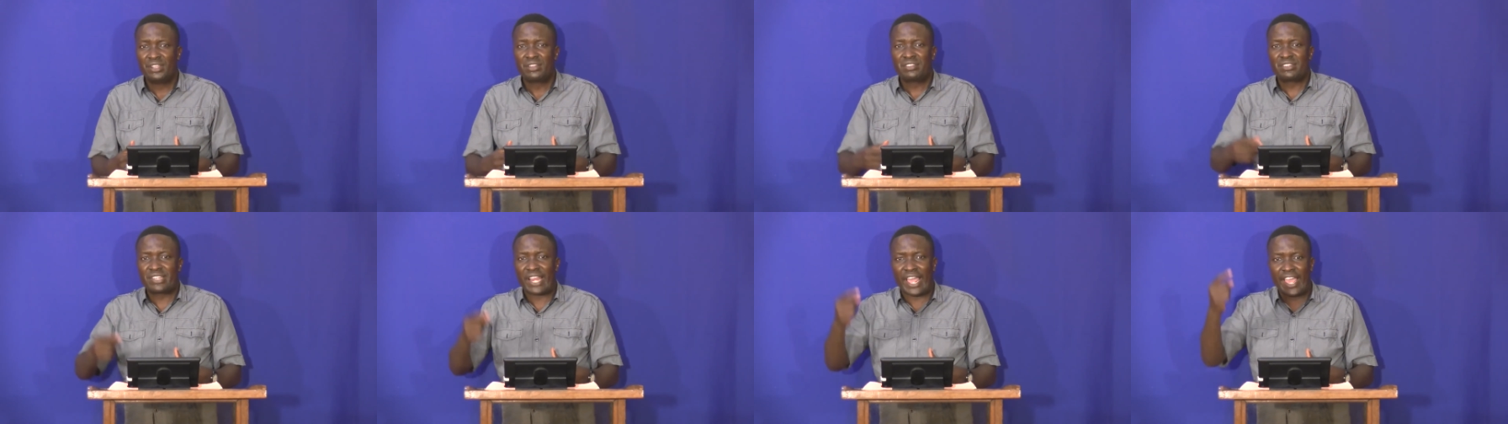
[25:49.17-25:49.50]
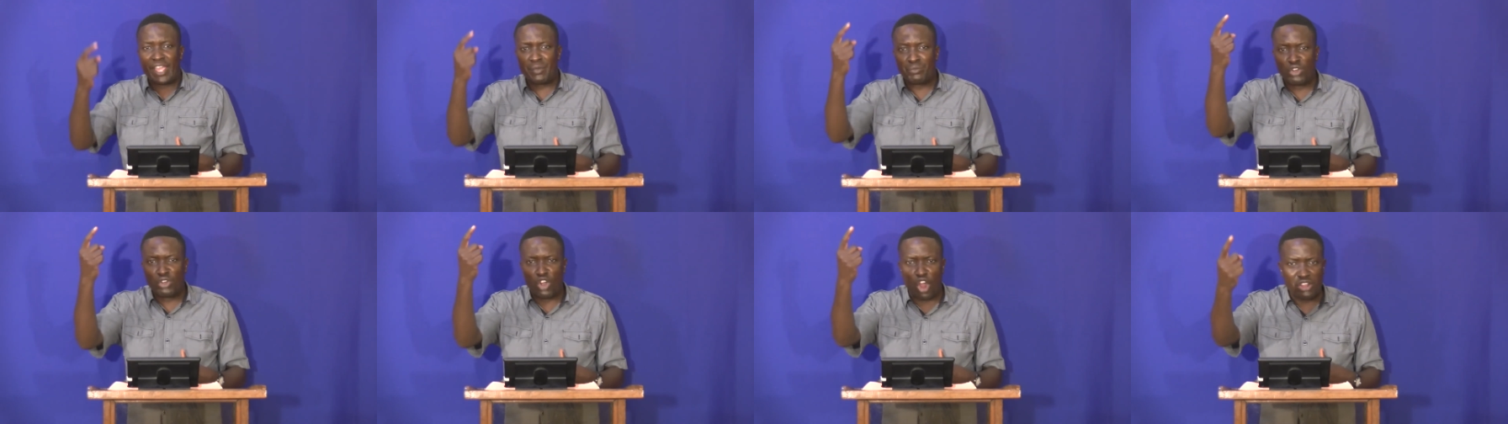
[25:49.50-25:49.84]

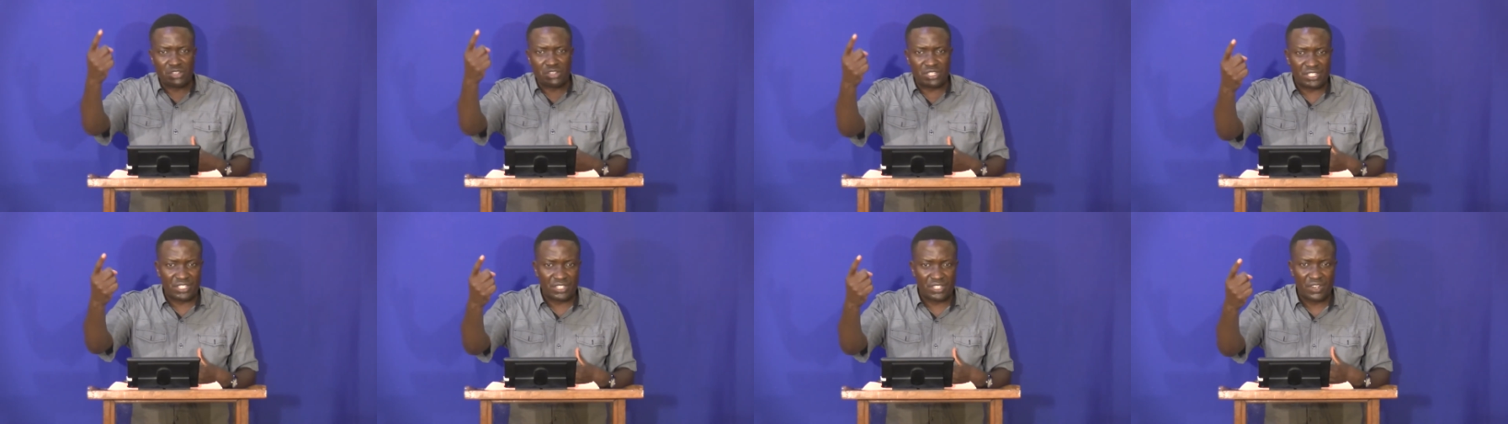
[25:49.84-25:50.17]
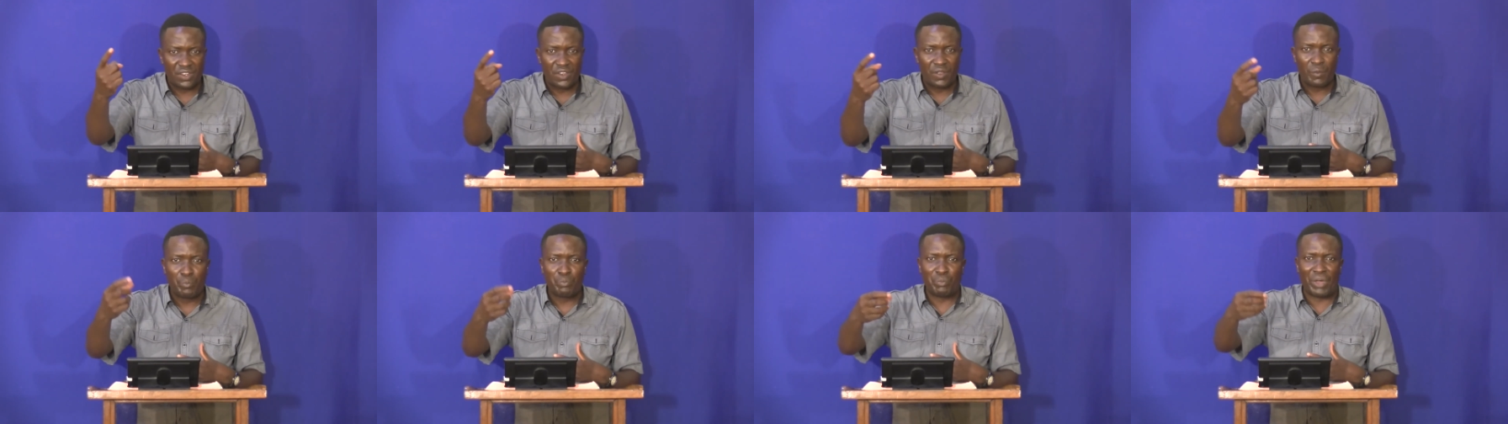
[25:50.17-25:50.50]
Time lost,
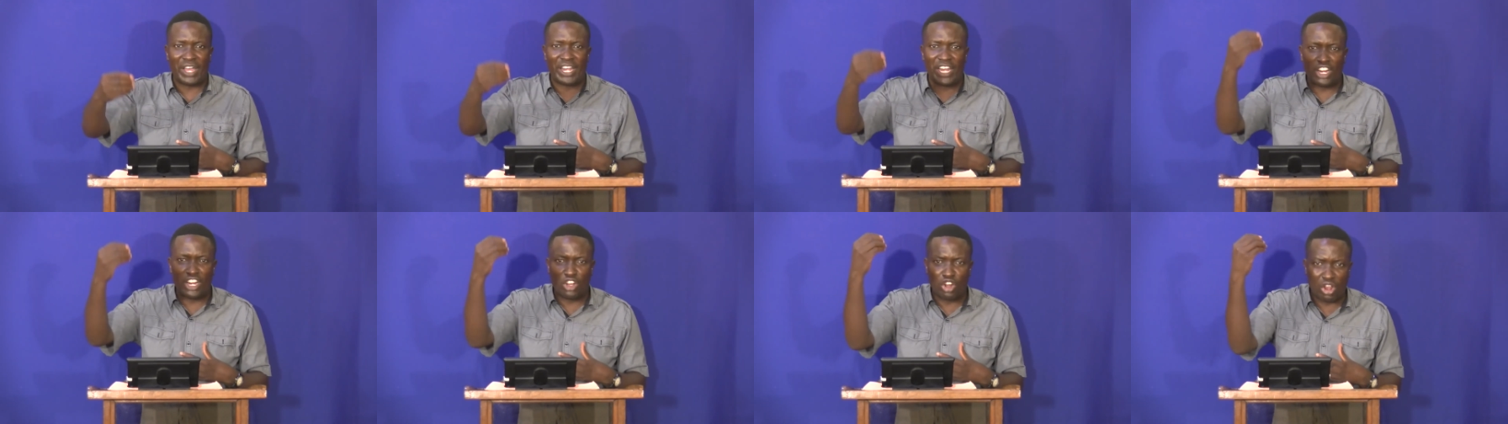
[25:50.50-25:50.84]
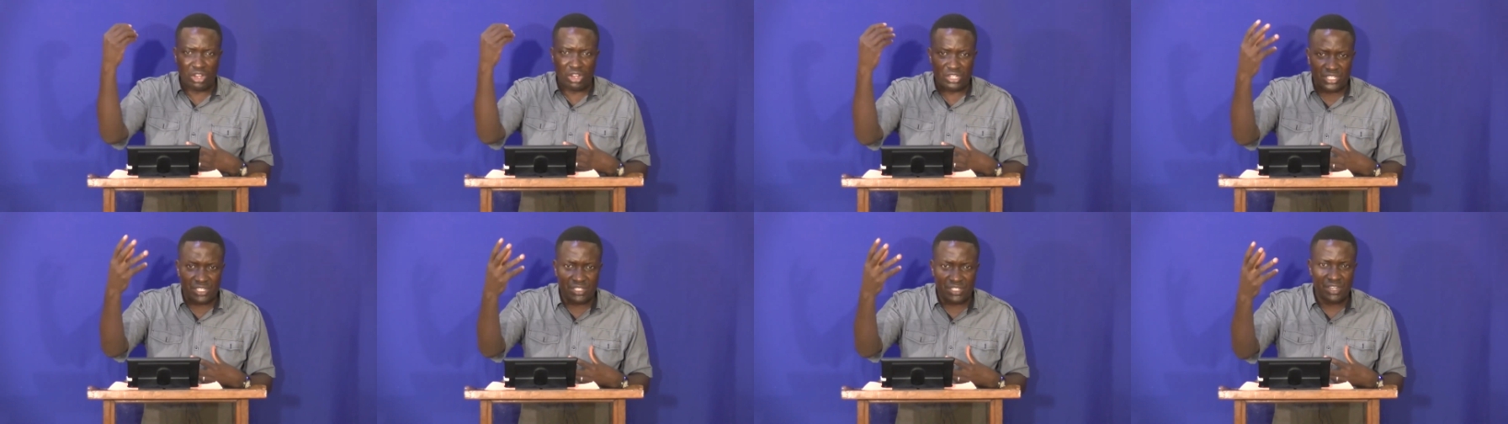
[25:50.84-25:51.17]
money
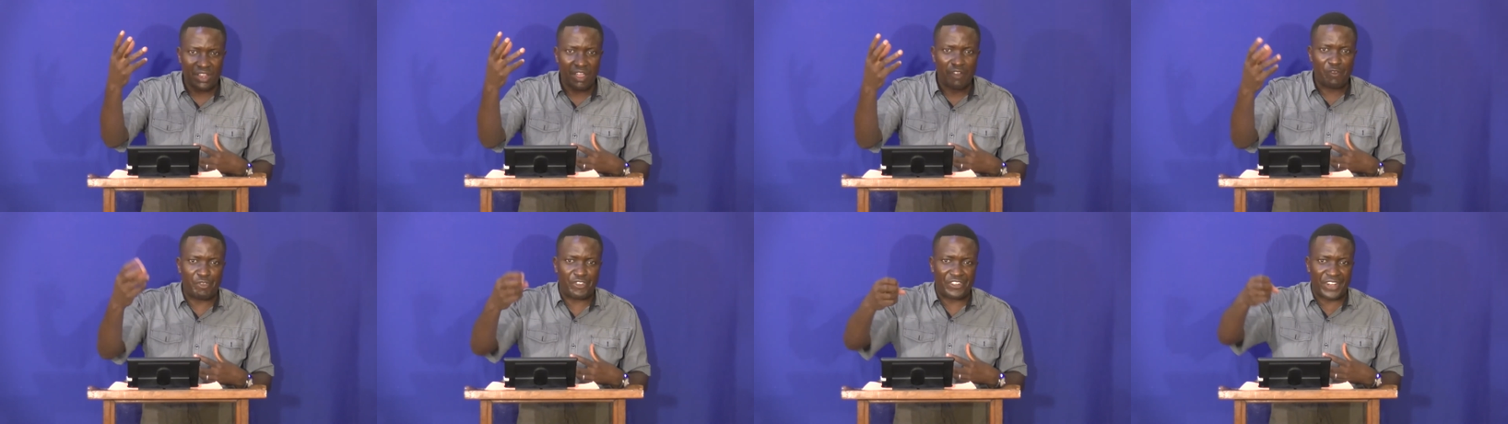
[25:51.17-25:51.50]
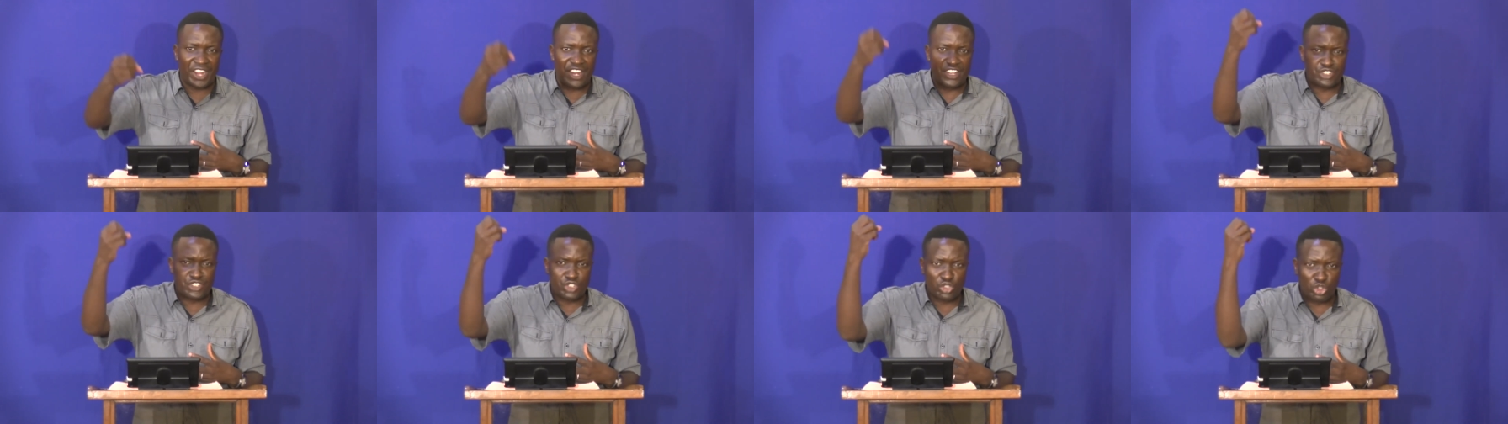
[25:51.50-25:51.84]
lost,
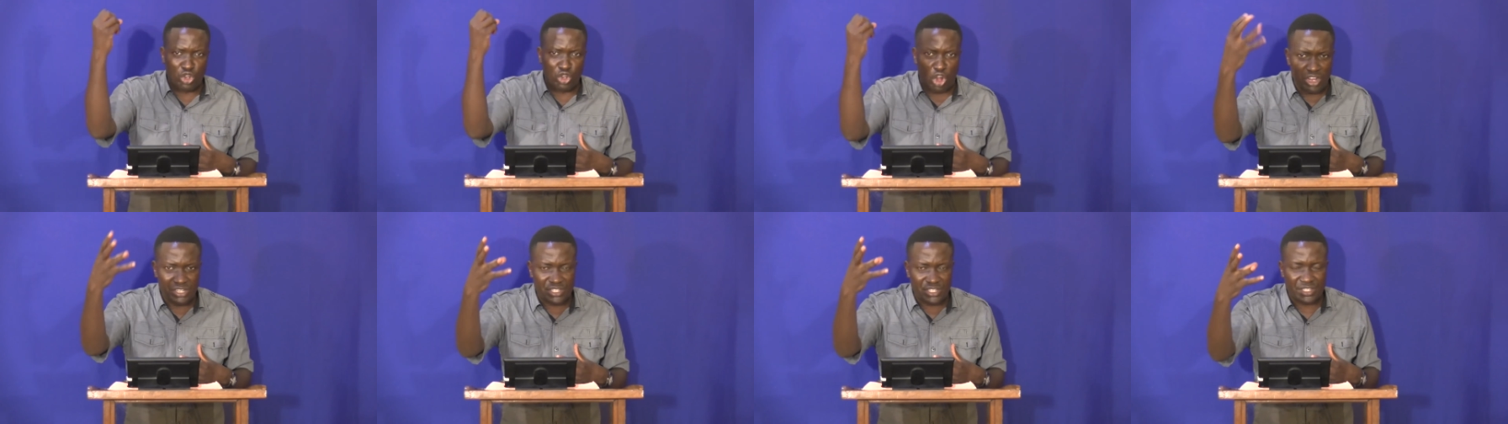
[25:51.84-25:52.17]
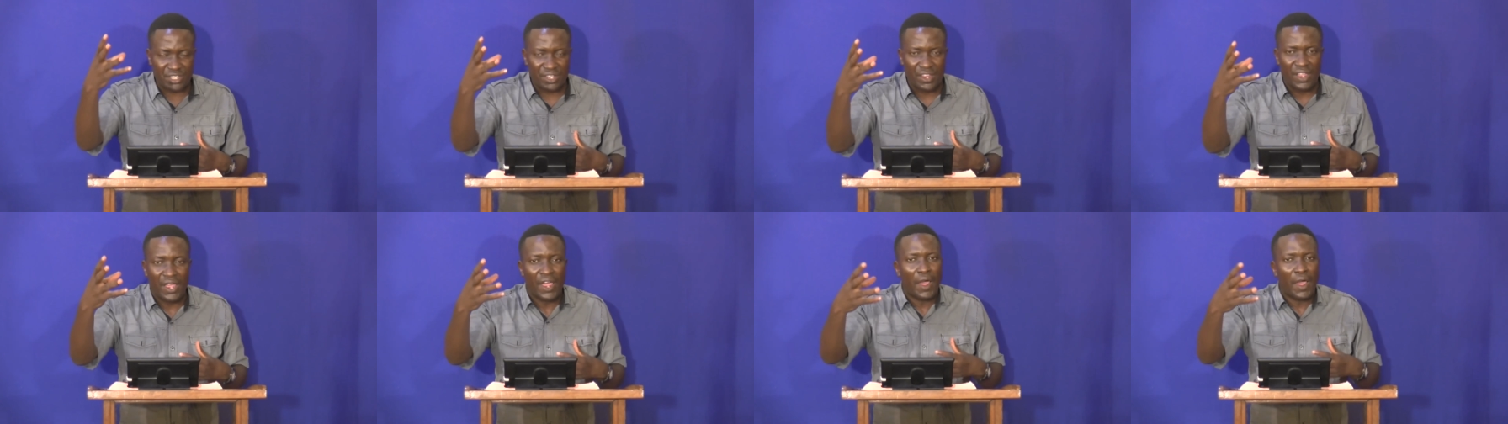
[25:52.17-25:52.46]
friends you lost.